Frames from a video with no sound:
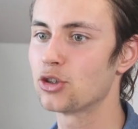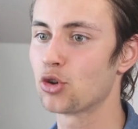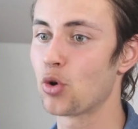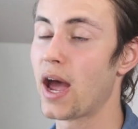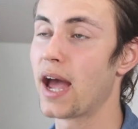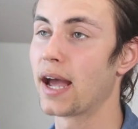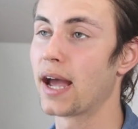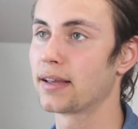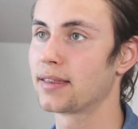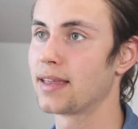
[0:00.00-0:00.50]

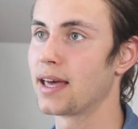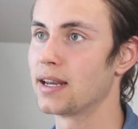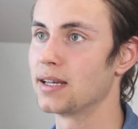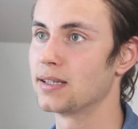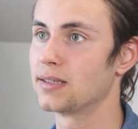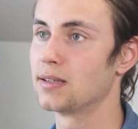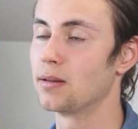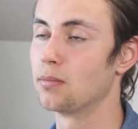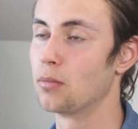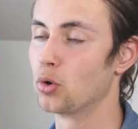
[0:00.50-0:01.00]
track that
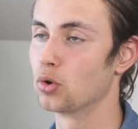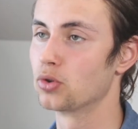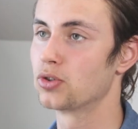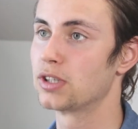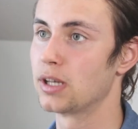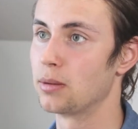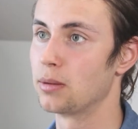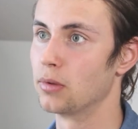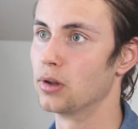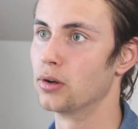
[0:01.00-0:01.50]
is the
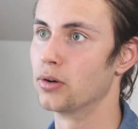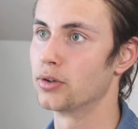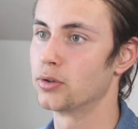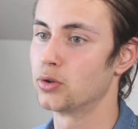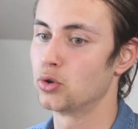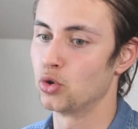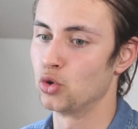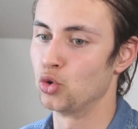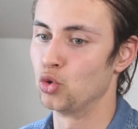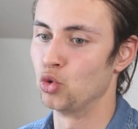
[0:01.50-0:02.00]
most similar
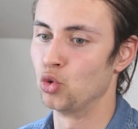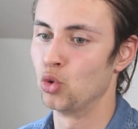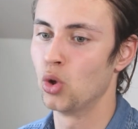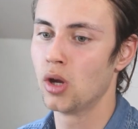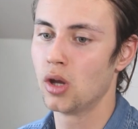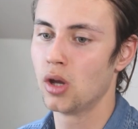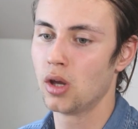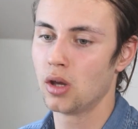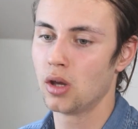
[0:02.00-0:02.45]
to